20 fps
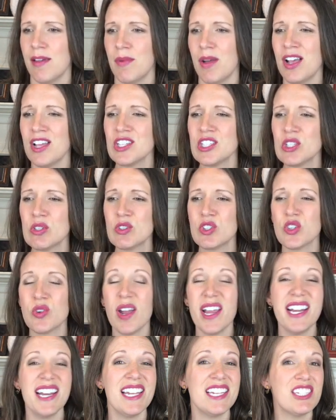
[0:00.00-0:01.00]
Also,
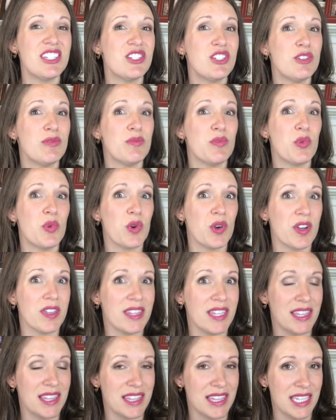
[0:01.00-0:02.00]
try not to do more
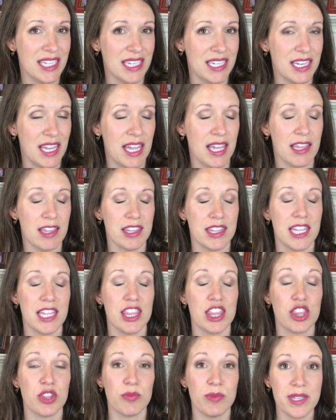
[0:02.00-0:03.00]

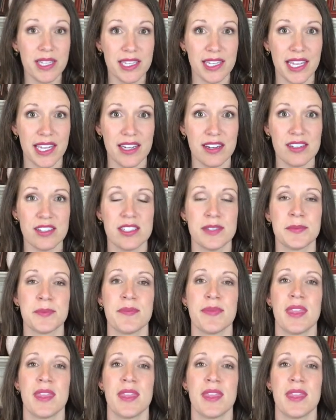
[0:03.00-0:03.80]
than 3 layers.